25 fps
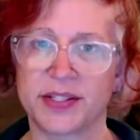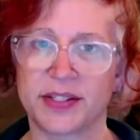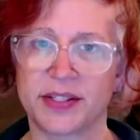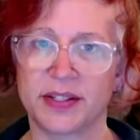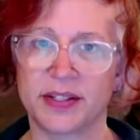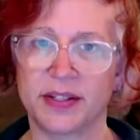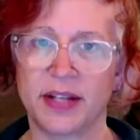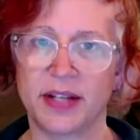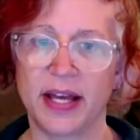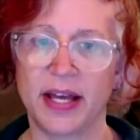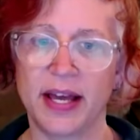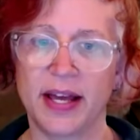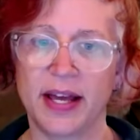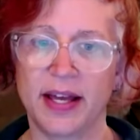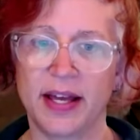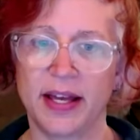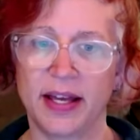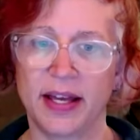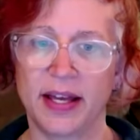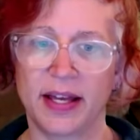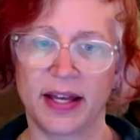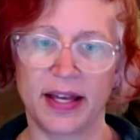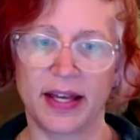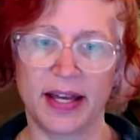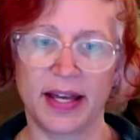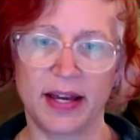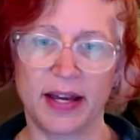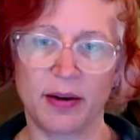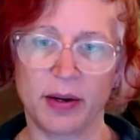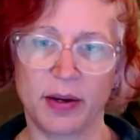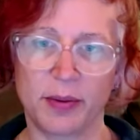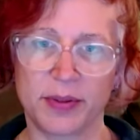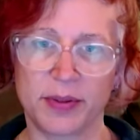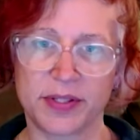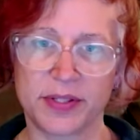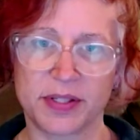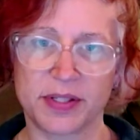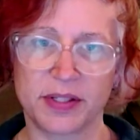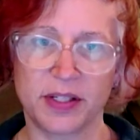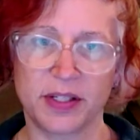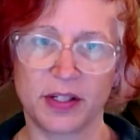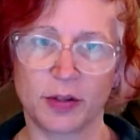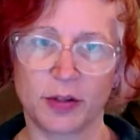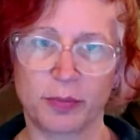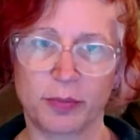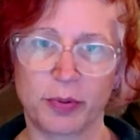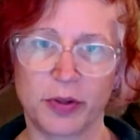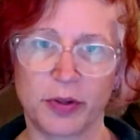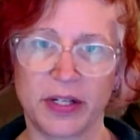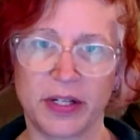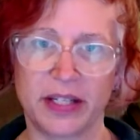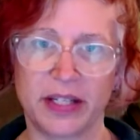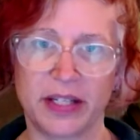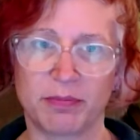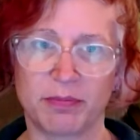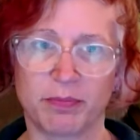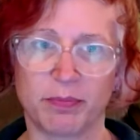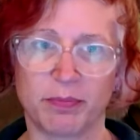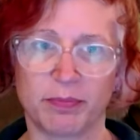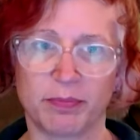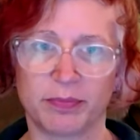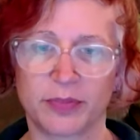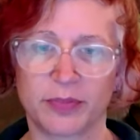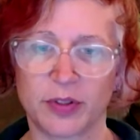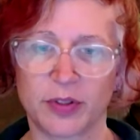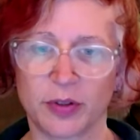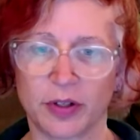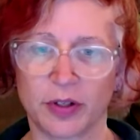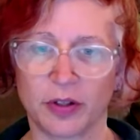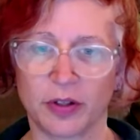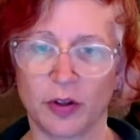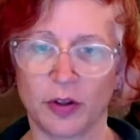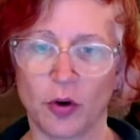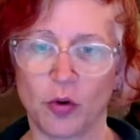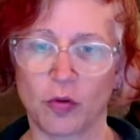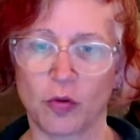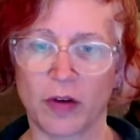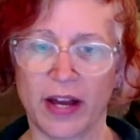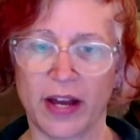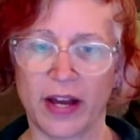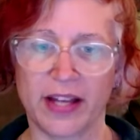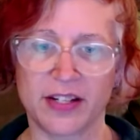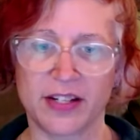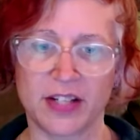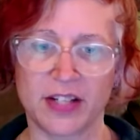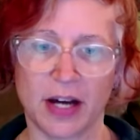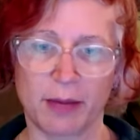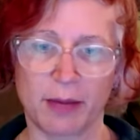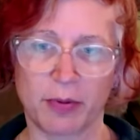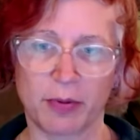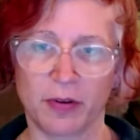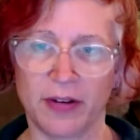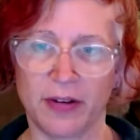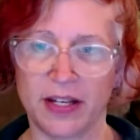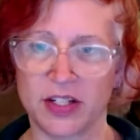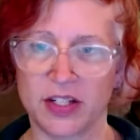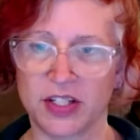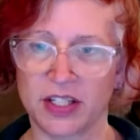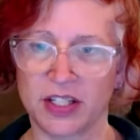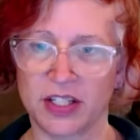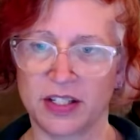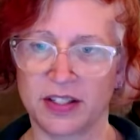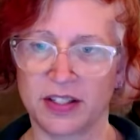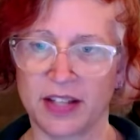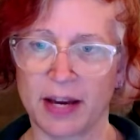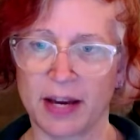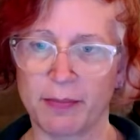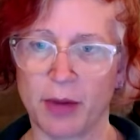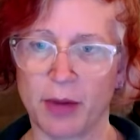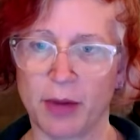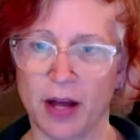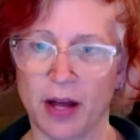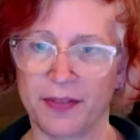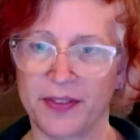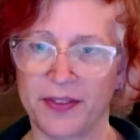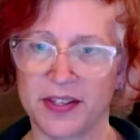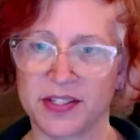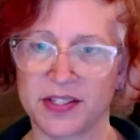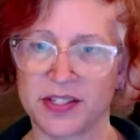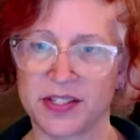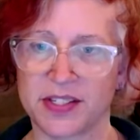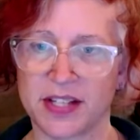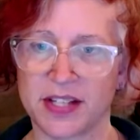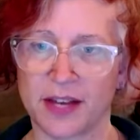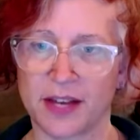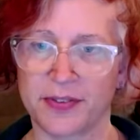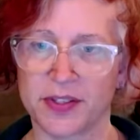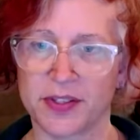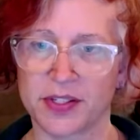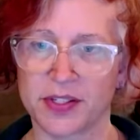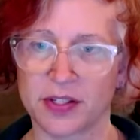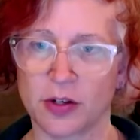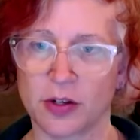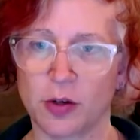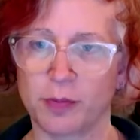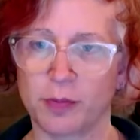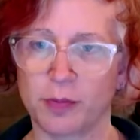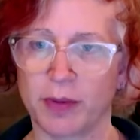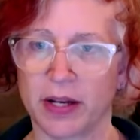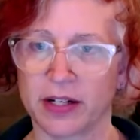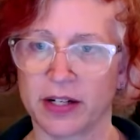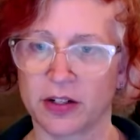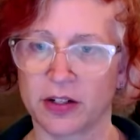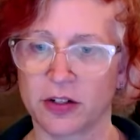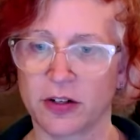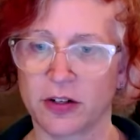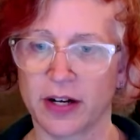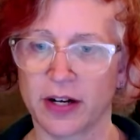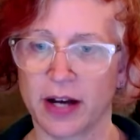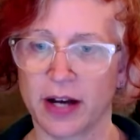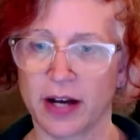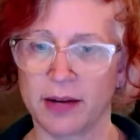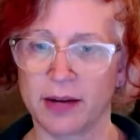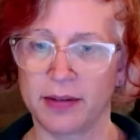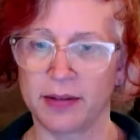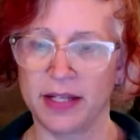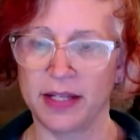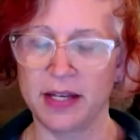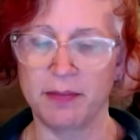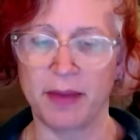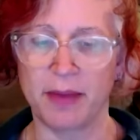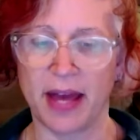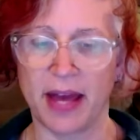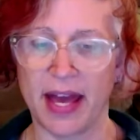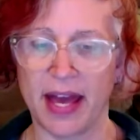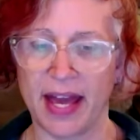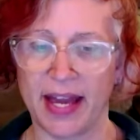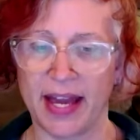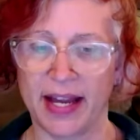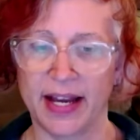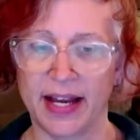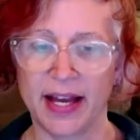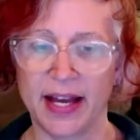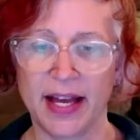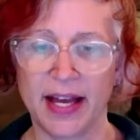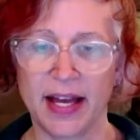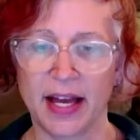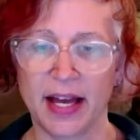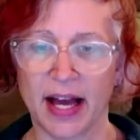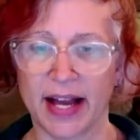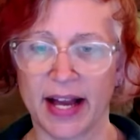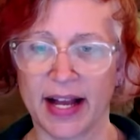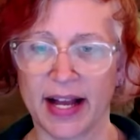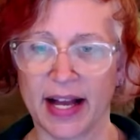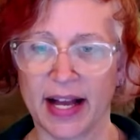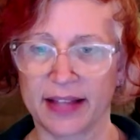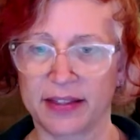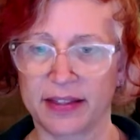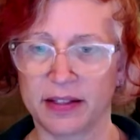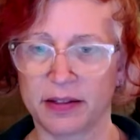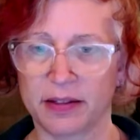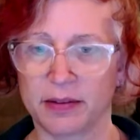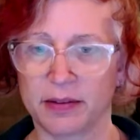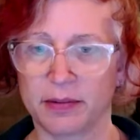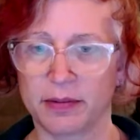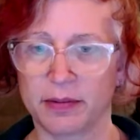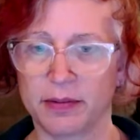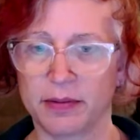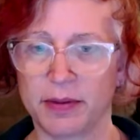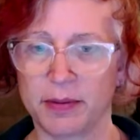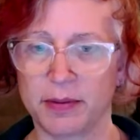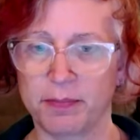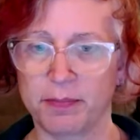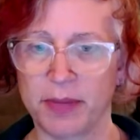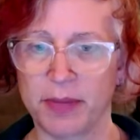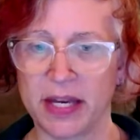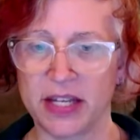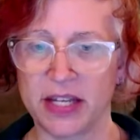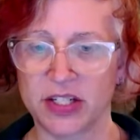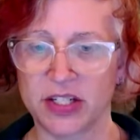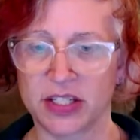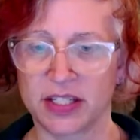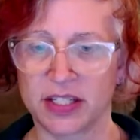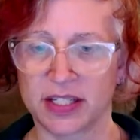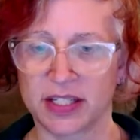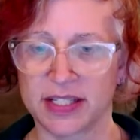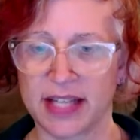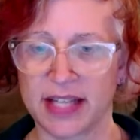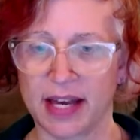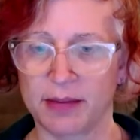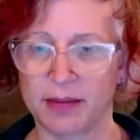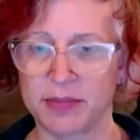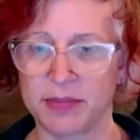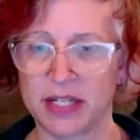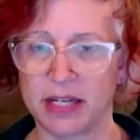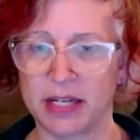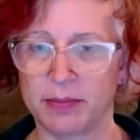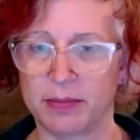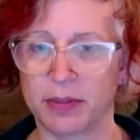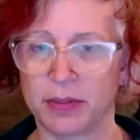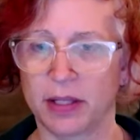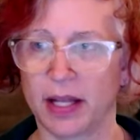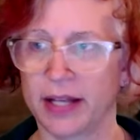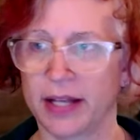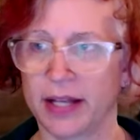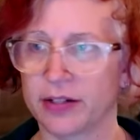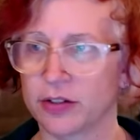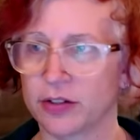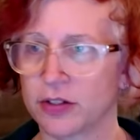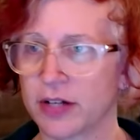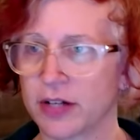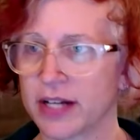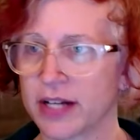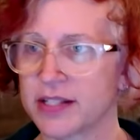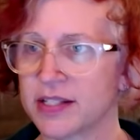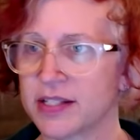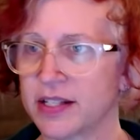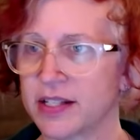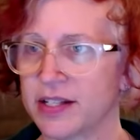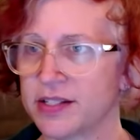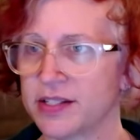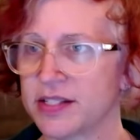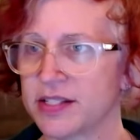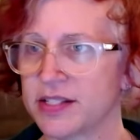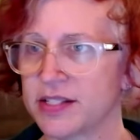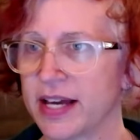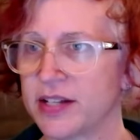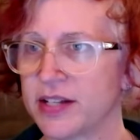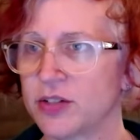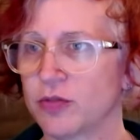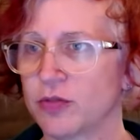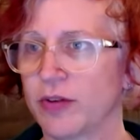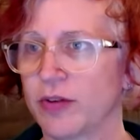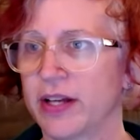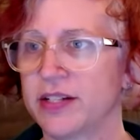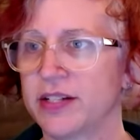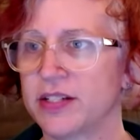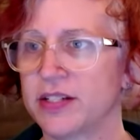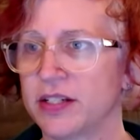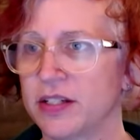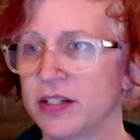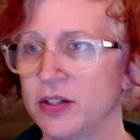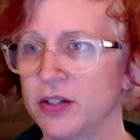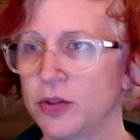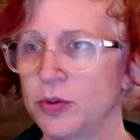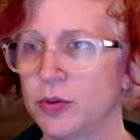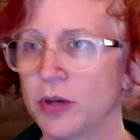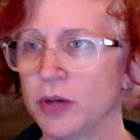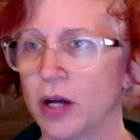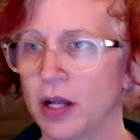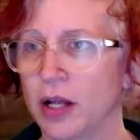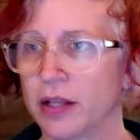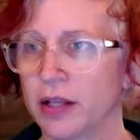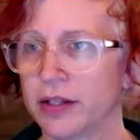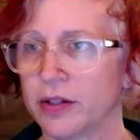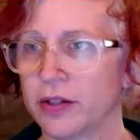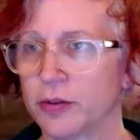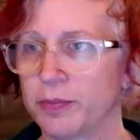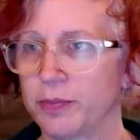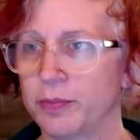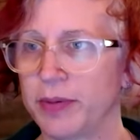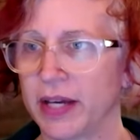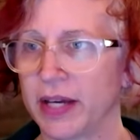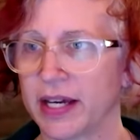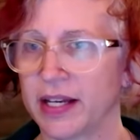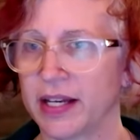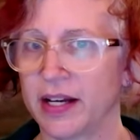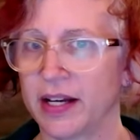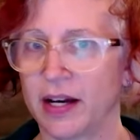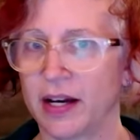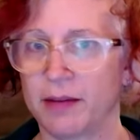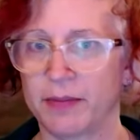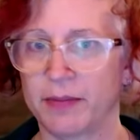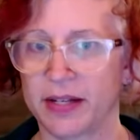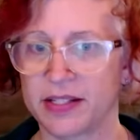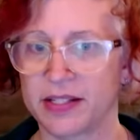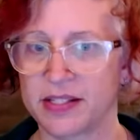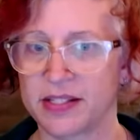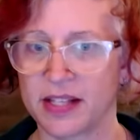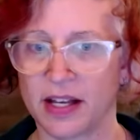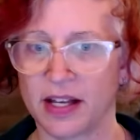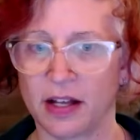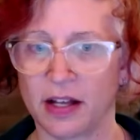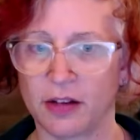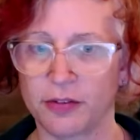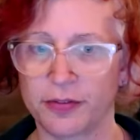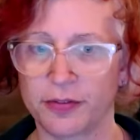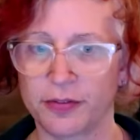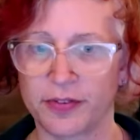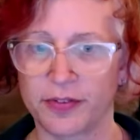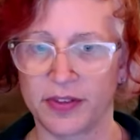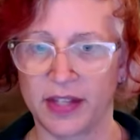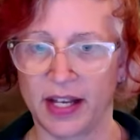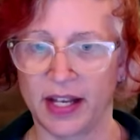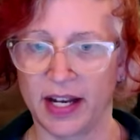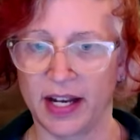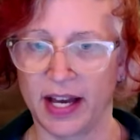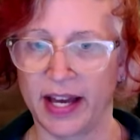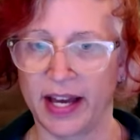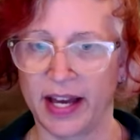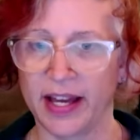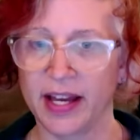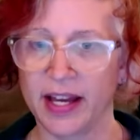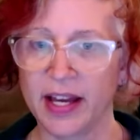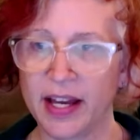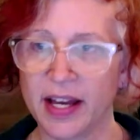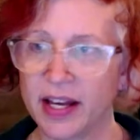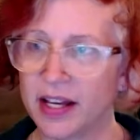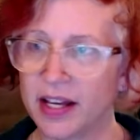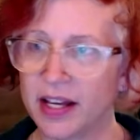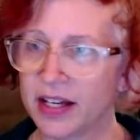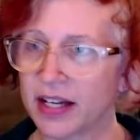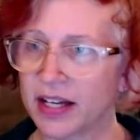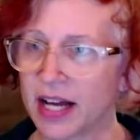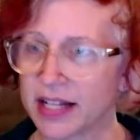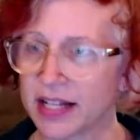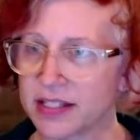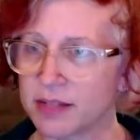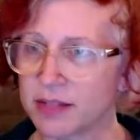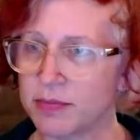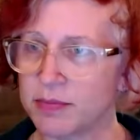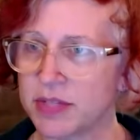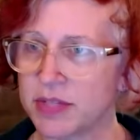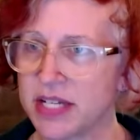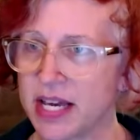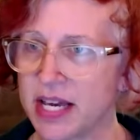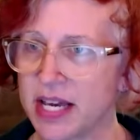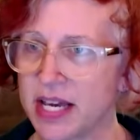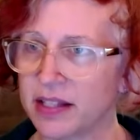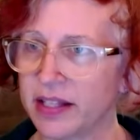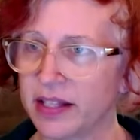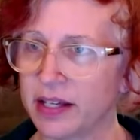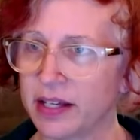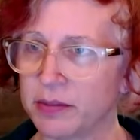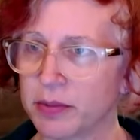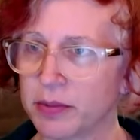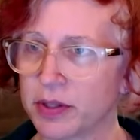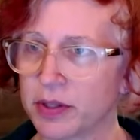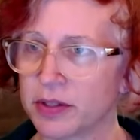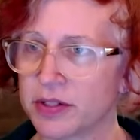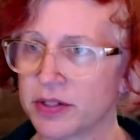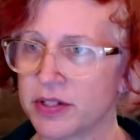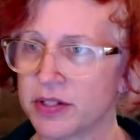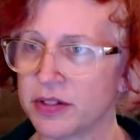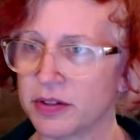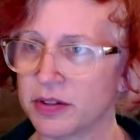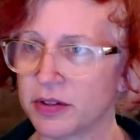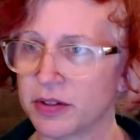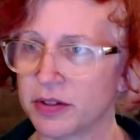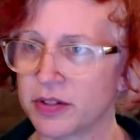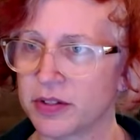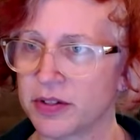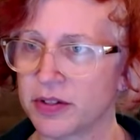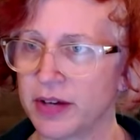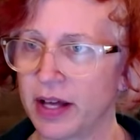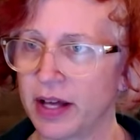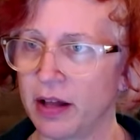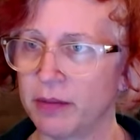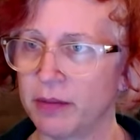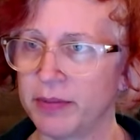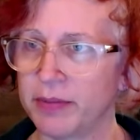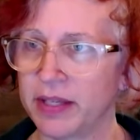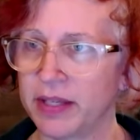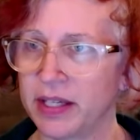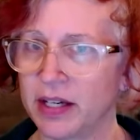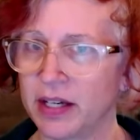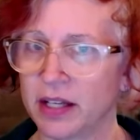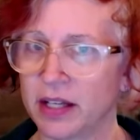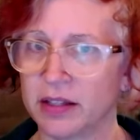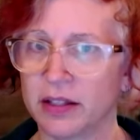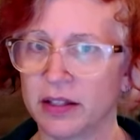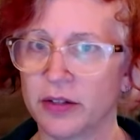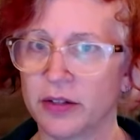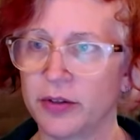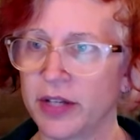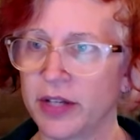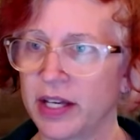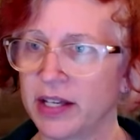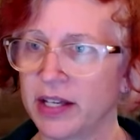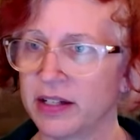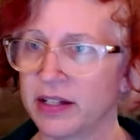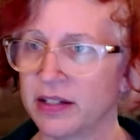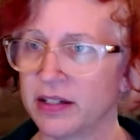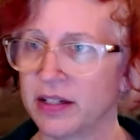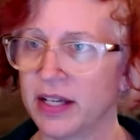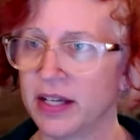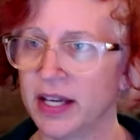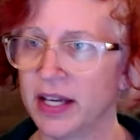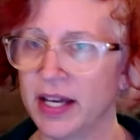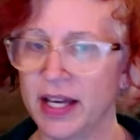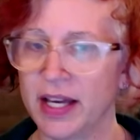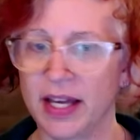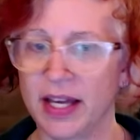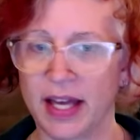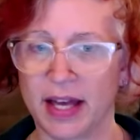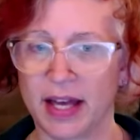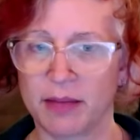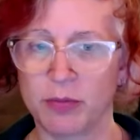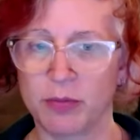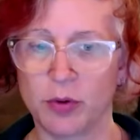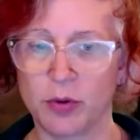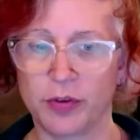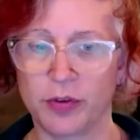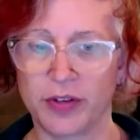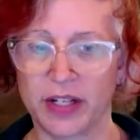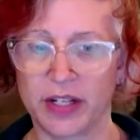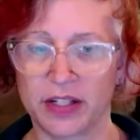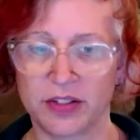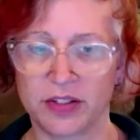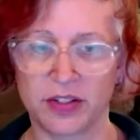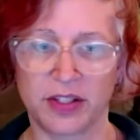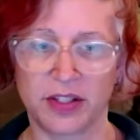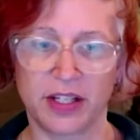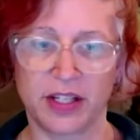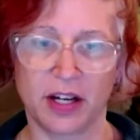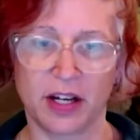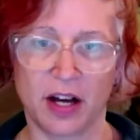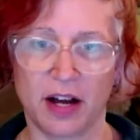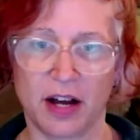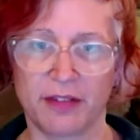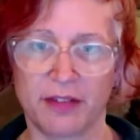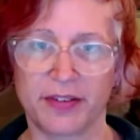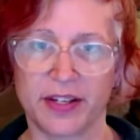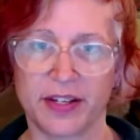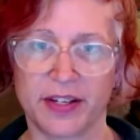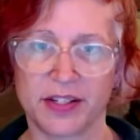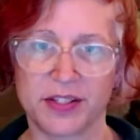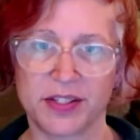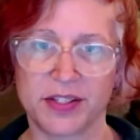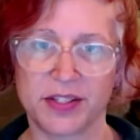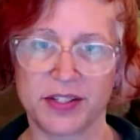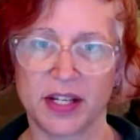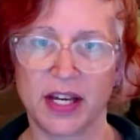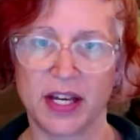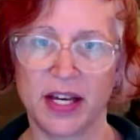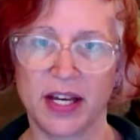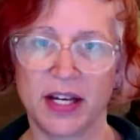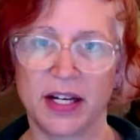and it, it, was you know pretty sort of low rent operation. I bought this stethoscope on on eBay, I got the the patient exam table on Craigslist. I had to rent a U-Haul to go pick it up myself, and then I got some day labor to to help me unload it and move it into the office.